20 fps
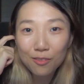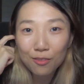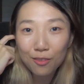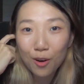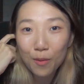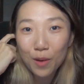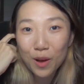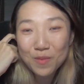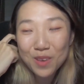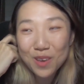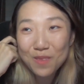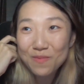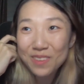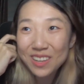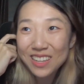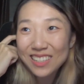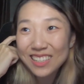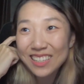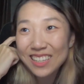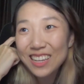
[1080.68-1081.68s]
for my main
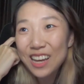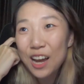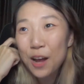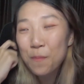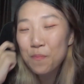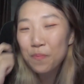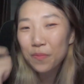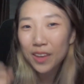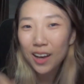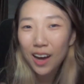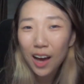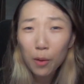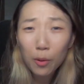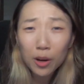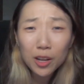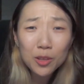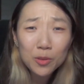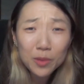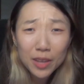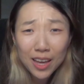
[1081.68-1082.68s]
PC. I
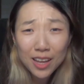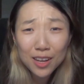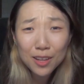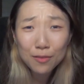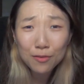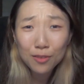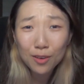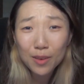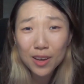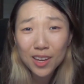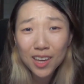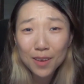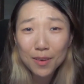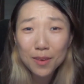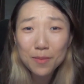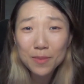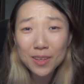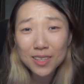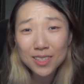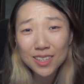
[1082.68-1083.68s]
wanted to add it for my
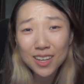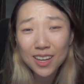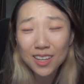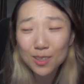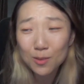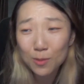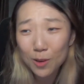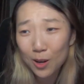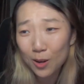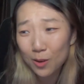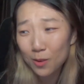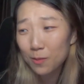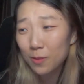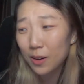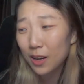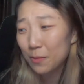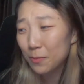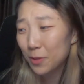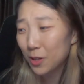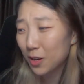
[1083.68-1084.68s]
gaming PC as well,
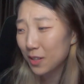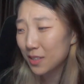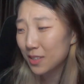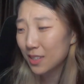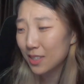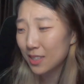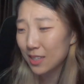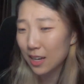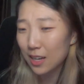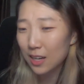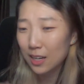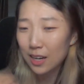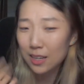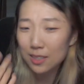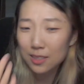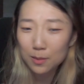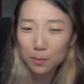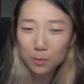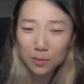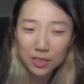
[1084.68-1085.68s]
but because it's like a
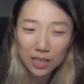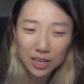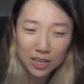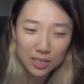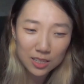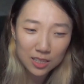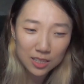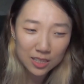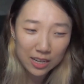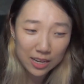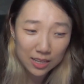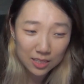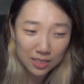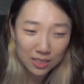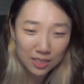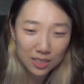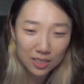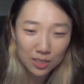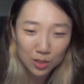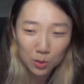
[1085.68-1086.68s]
custom-sized
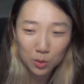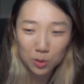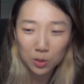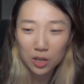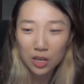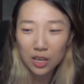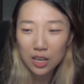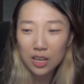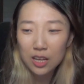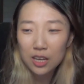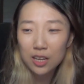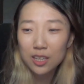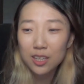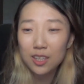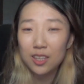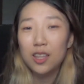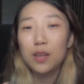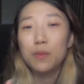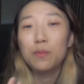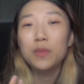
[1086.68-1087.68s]
chassis, so
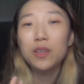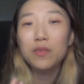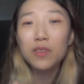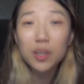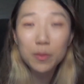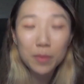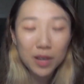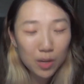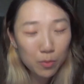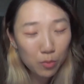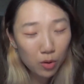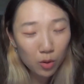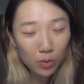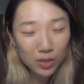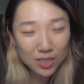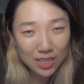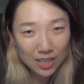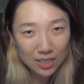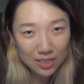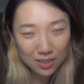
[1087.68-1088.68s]
even the motherboard
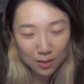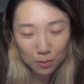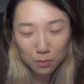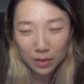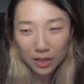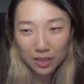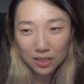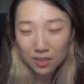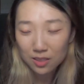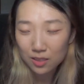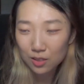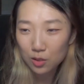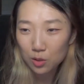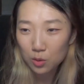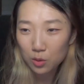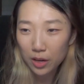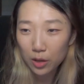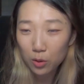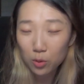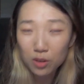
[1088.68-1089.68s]
was customized,
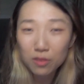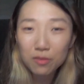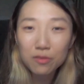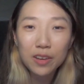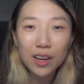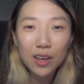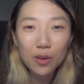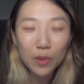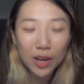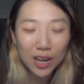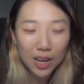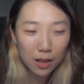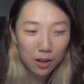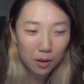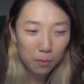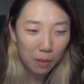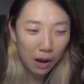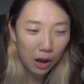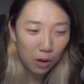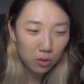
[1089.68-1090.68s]
so I couldn't find where
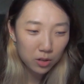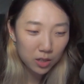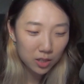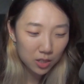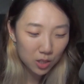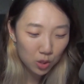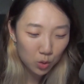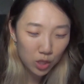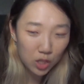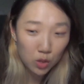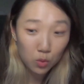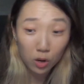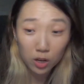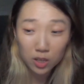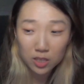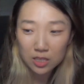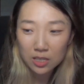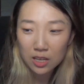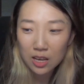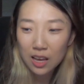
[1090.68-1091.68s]
that power switch
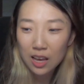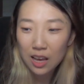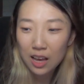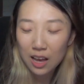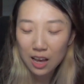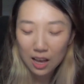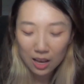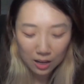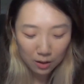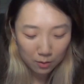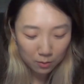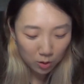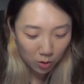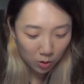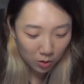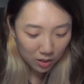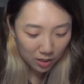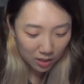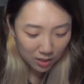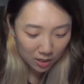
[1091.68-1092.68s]
was.
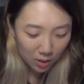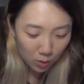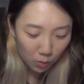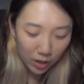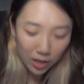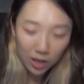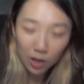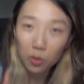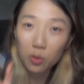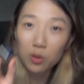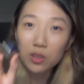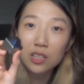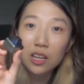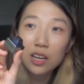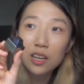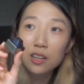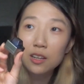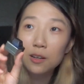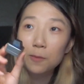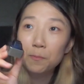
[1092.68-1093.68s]
So this is what it looks
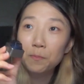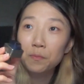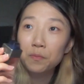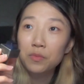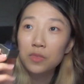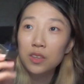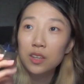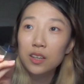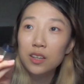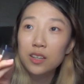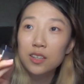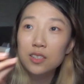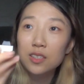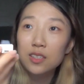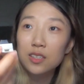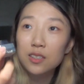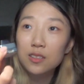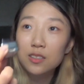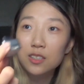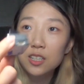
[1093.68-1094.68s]
like.
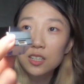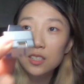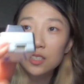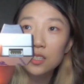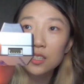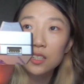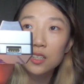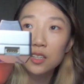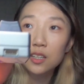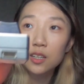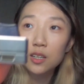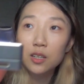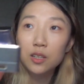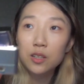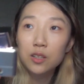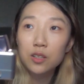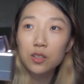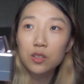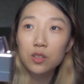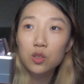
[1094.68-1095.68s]
It's just
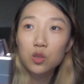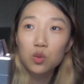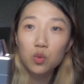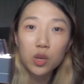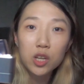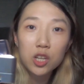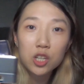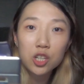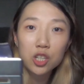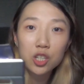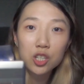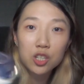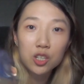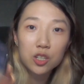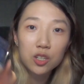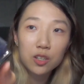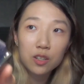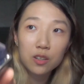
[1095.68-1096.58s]
a switch.